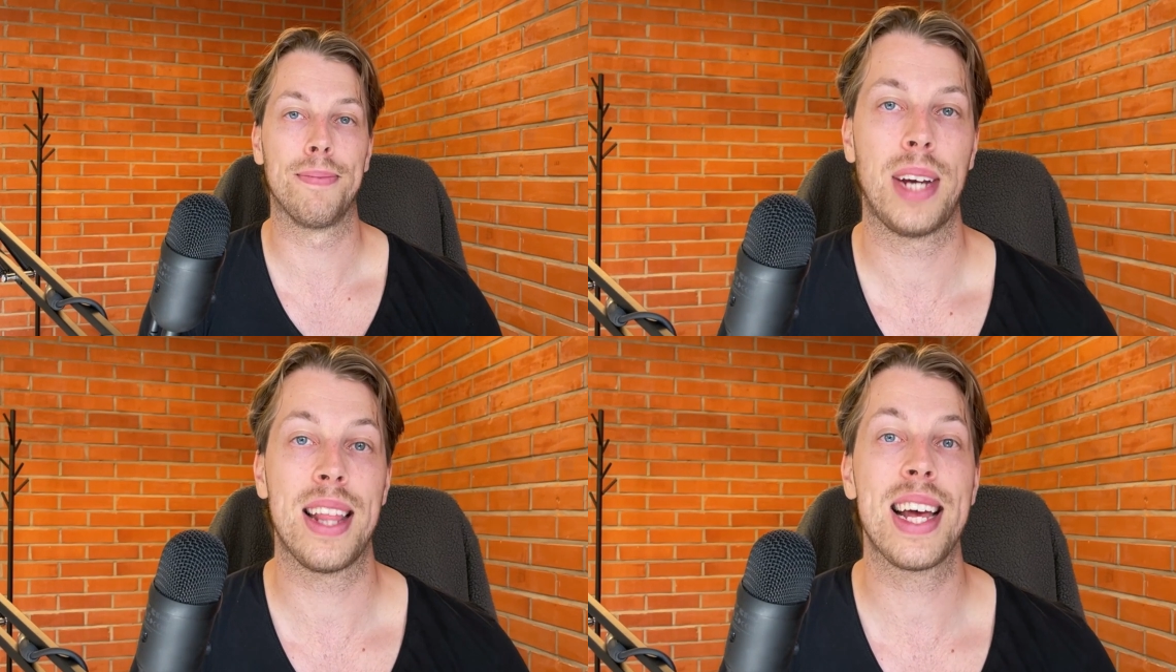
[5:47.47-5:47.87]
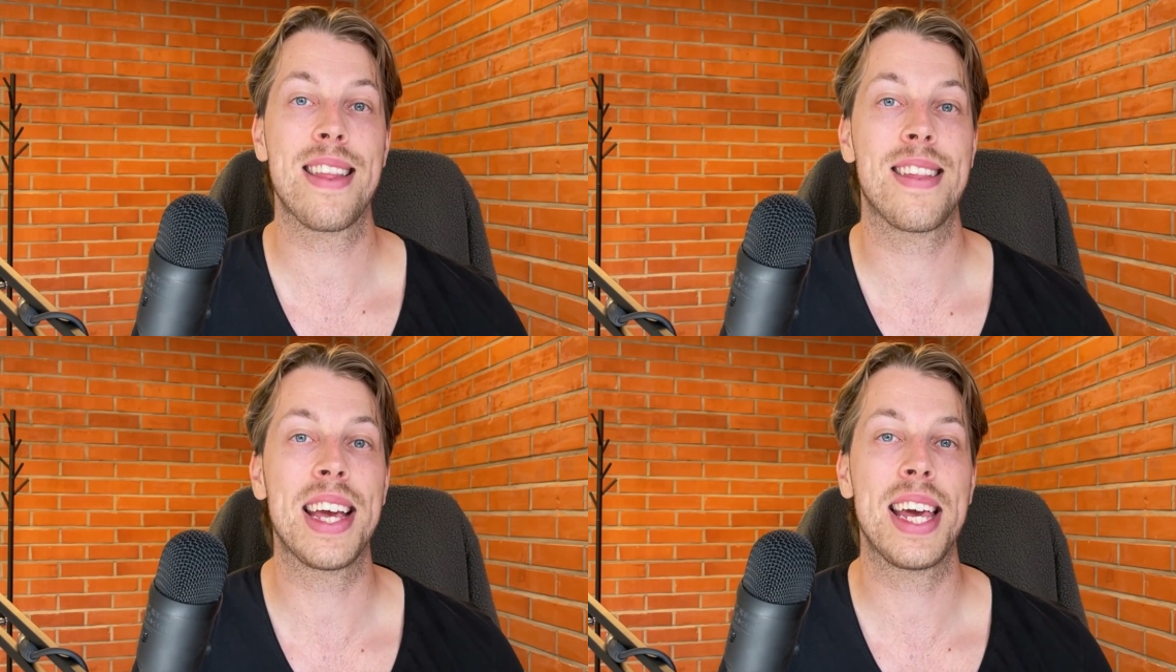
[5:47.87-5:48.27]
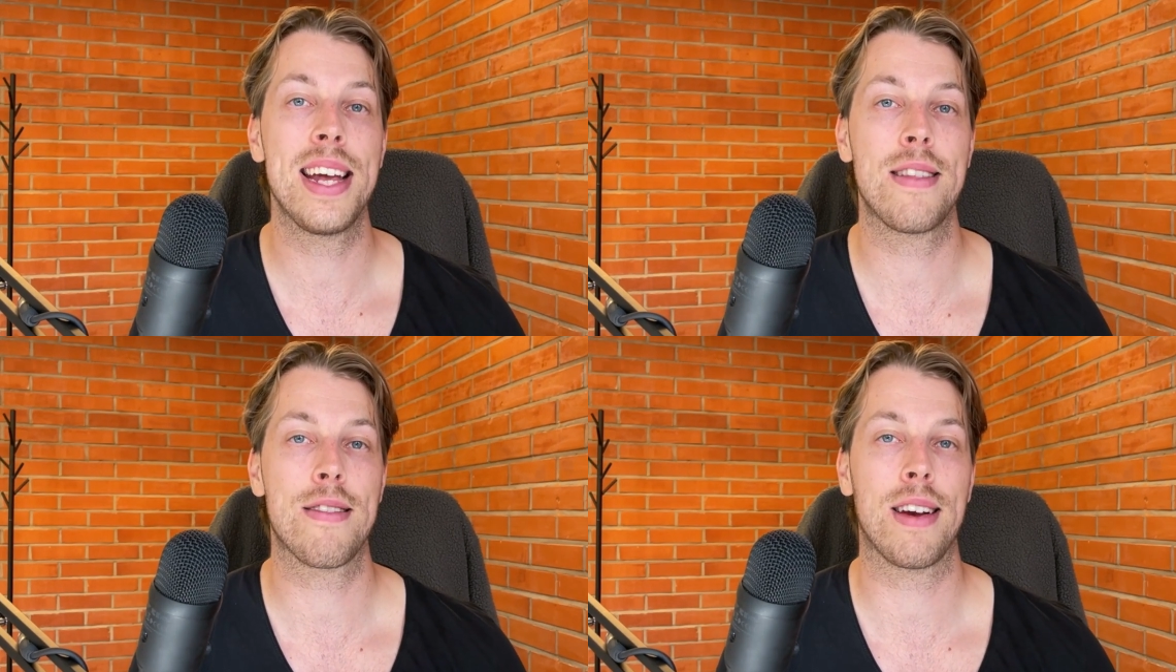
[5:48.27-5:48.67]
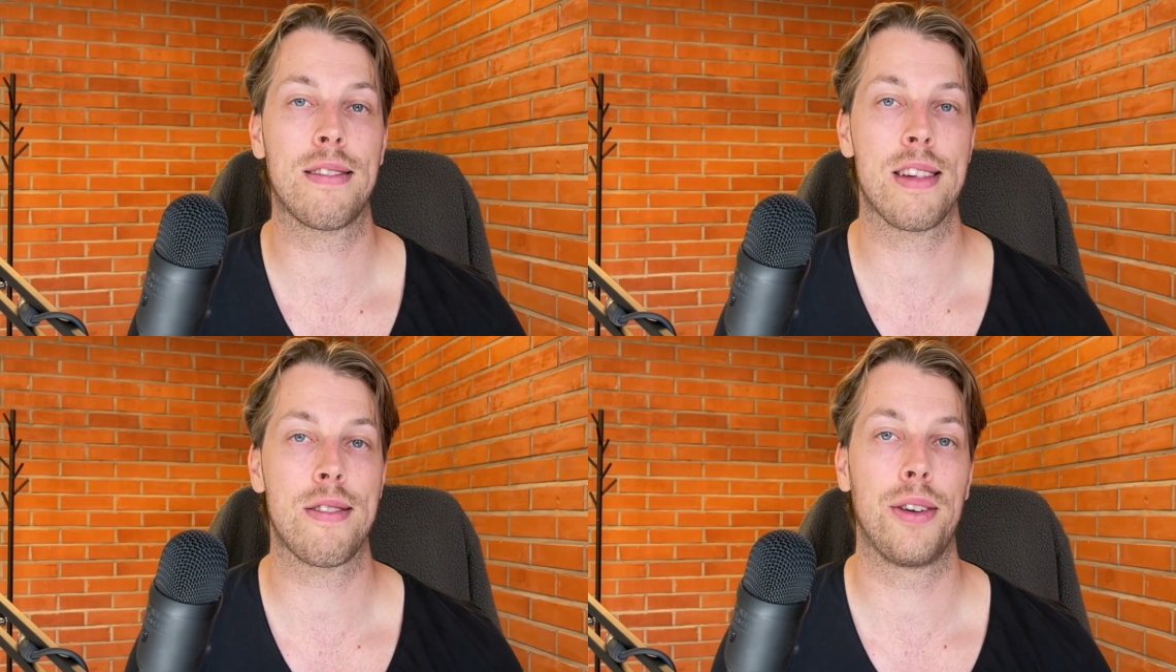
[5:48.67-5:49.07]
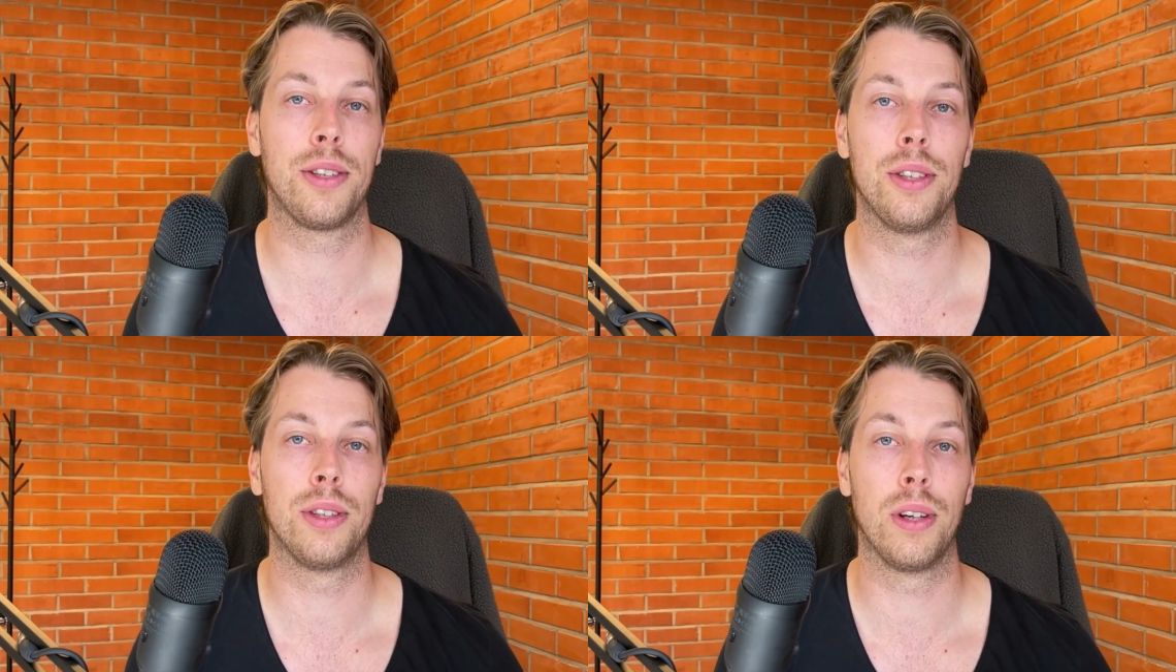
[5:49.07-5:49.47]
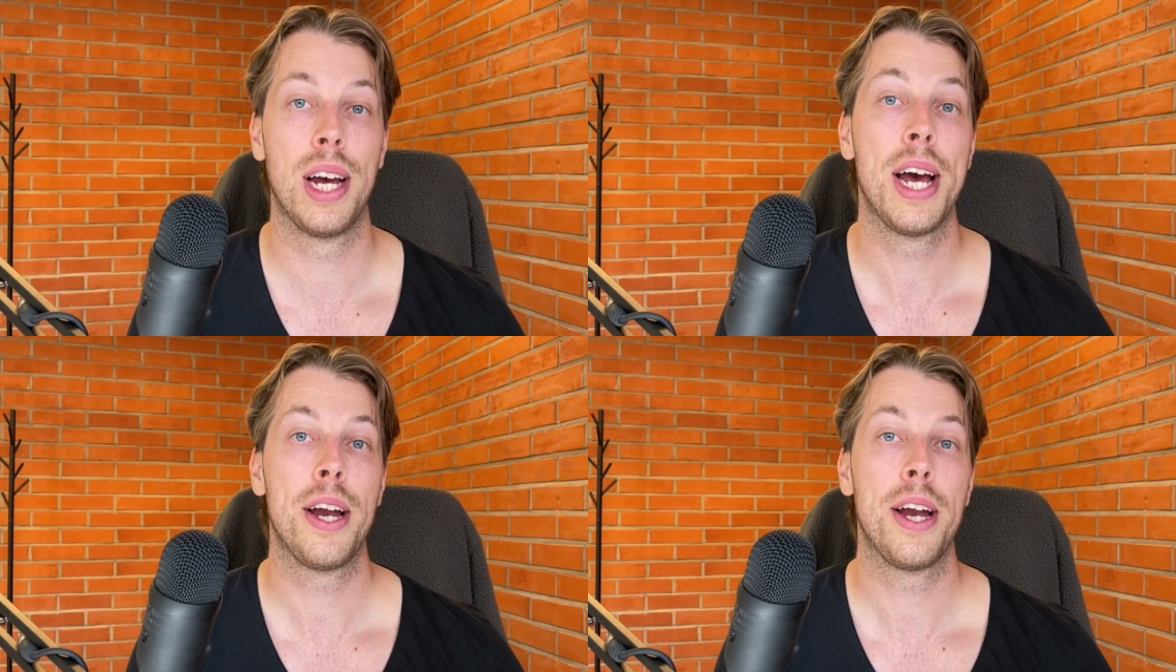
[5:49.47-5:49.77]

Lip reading: And that's the key to success on Google,